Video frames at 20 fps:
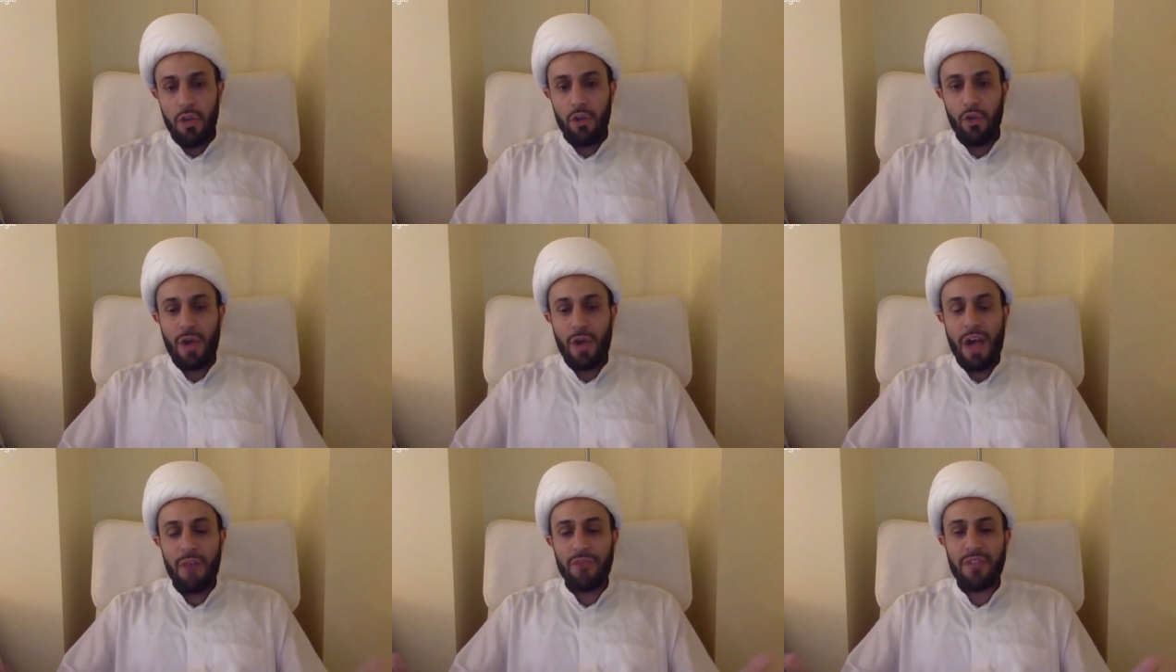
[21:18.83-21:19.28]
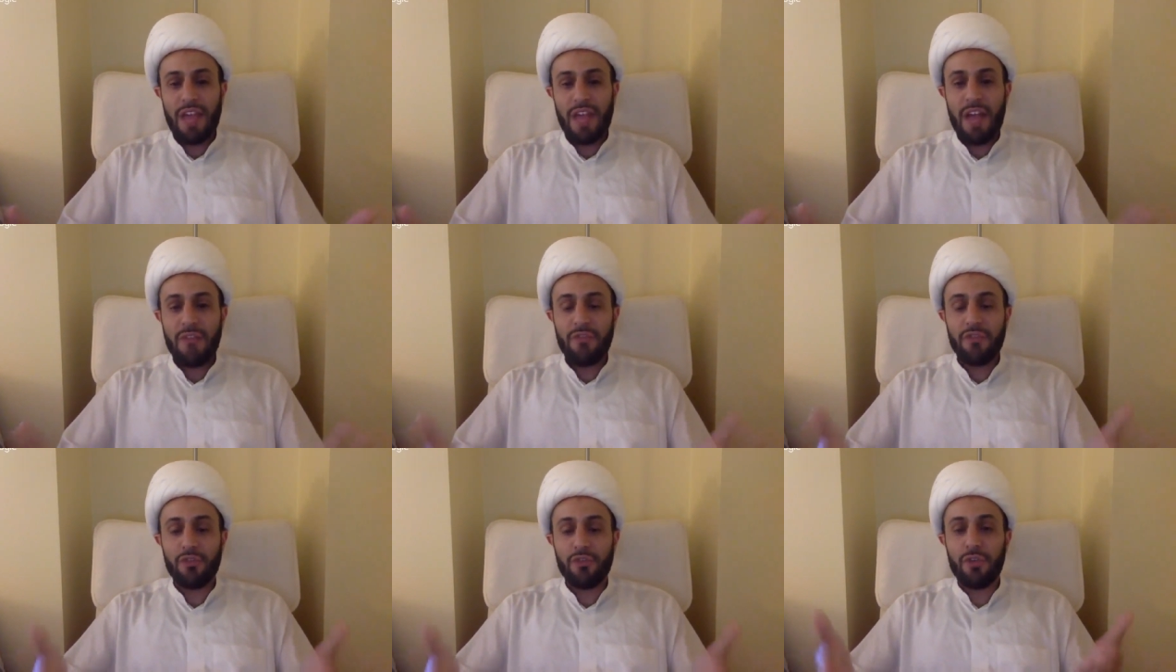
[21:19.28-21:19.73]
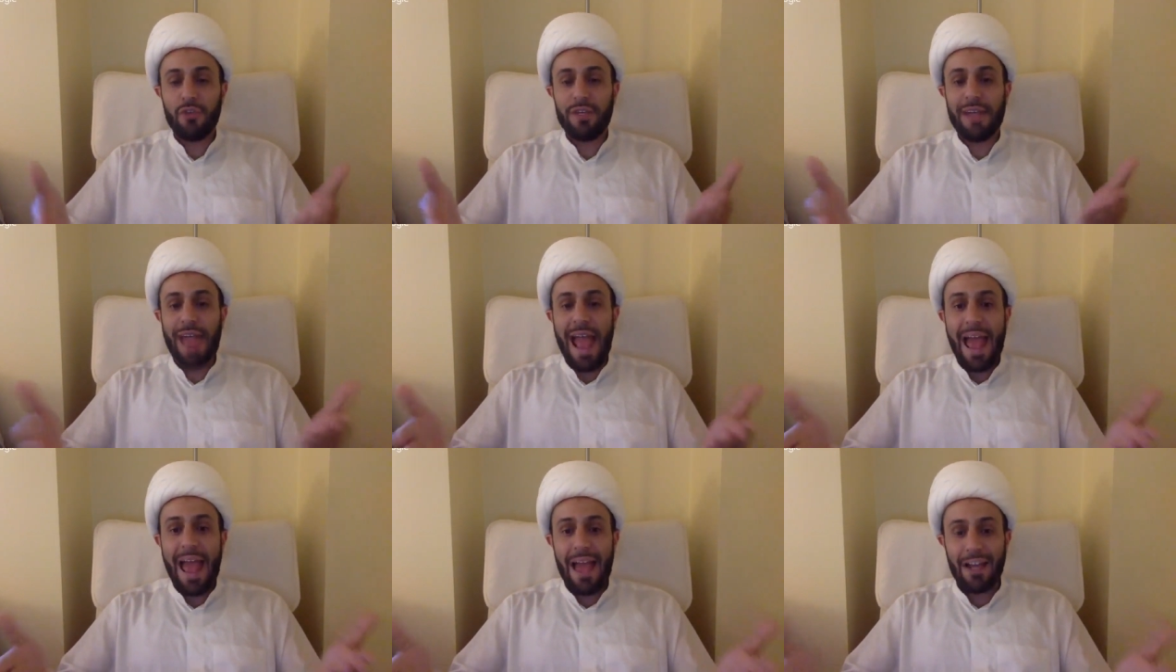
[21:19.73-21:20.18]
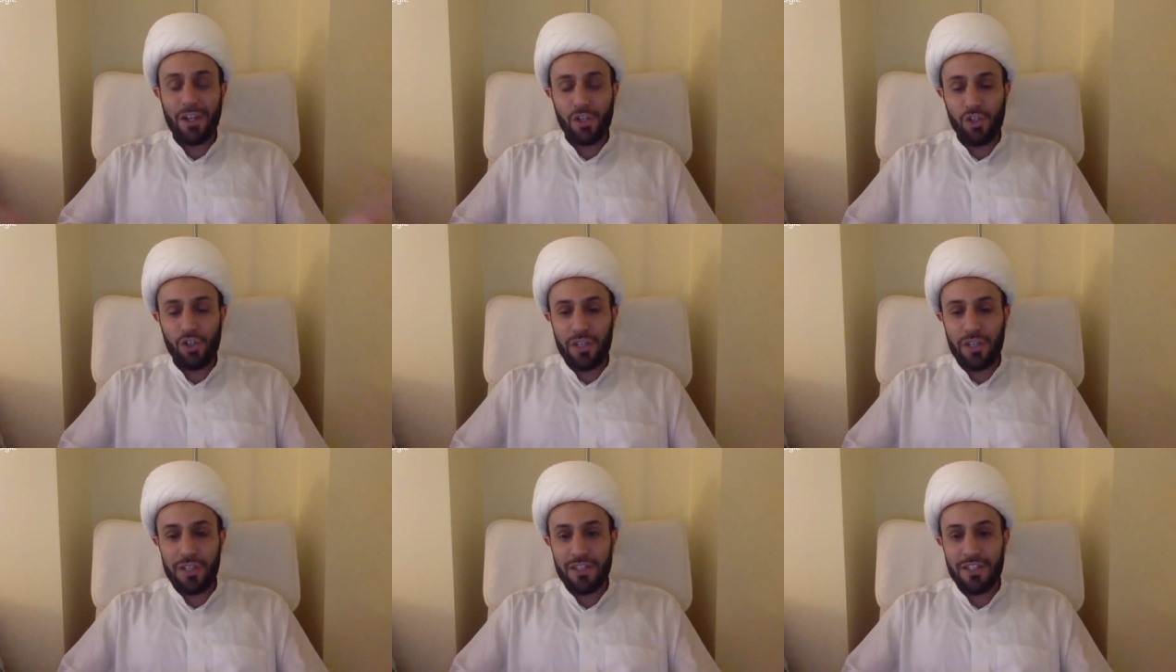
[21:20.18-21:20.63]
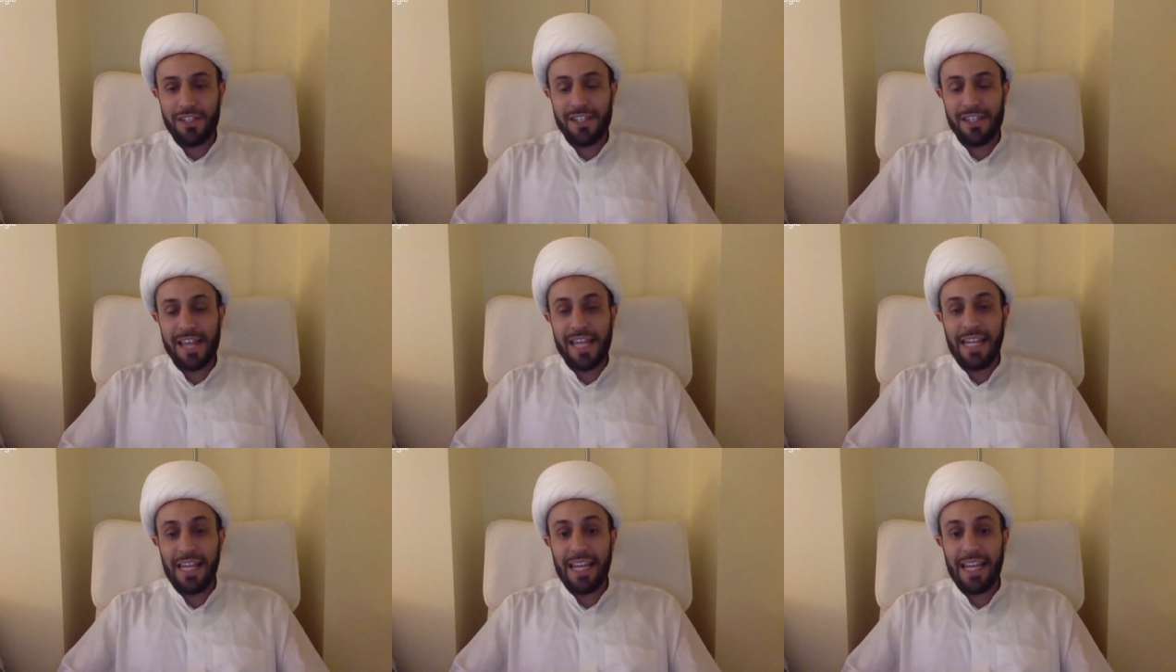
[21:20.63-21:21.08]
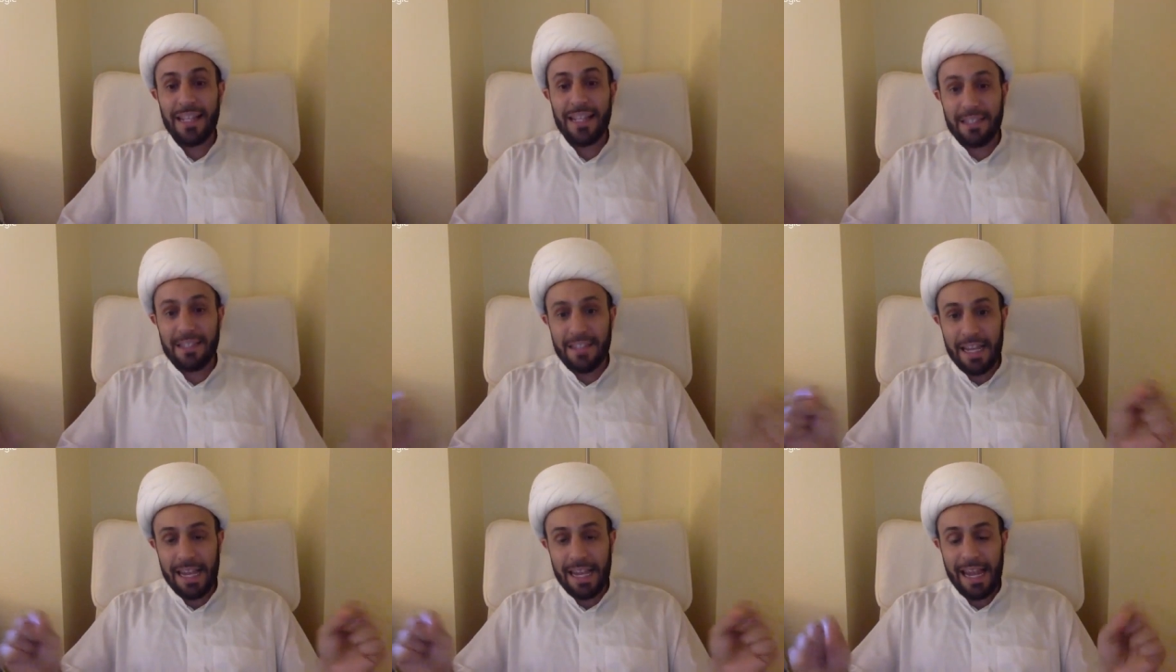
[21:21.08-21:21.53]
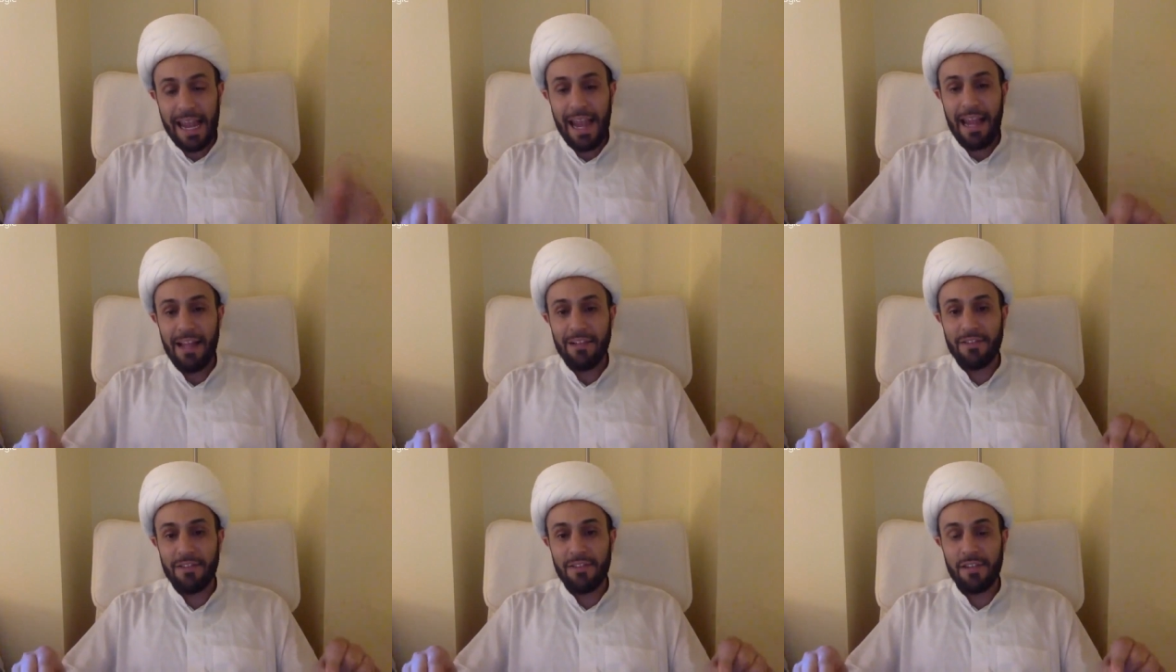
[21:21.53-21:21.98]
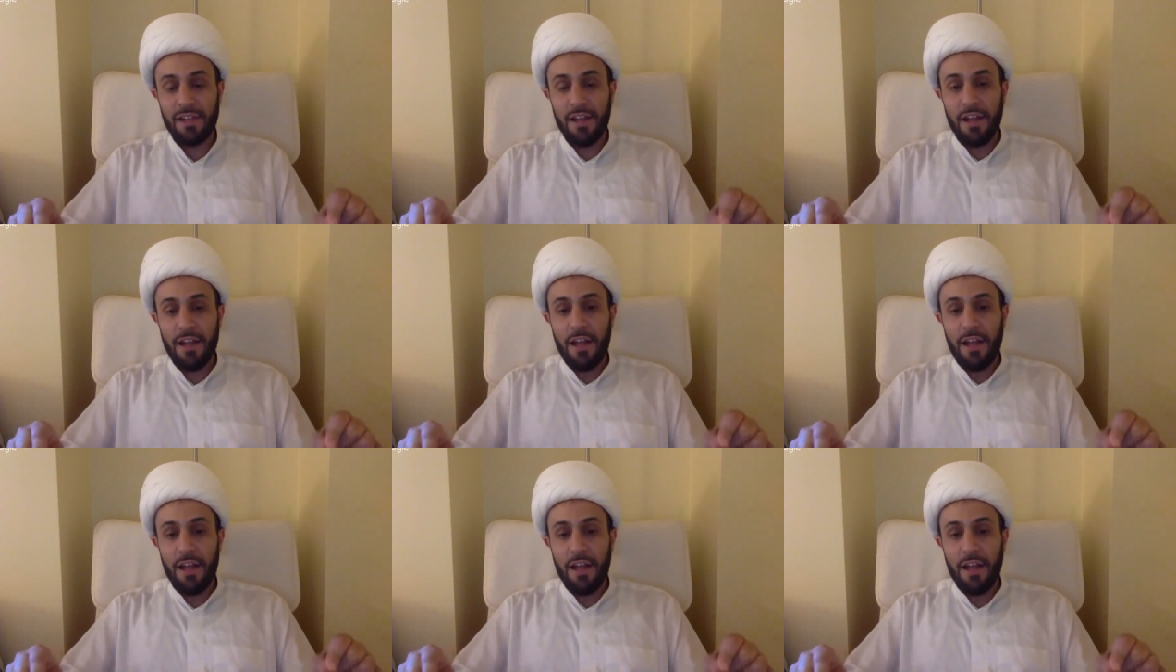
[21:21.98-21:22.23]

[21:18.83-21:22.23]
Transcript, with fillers: You have to have certain actions that indicate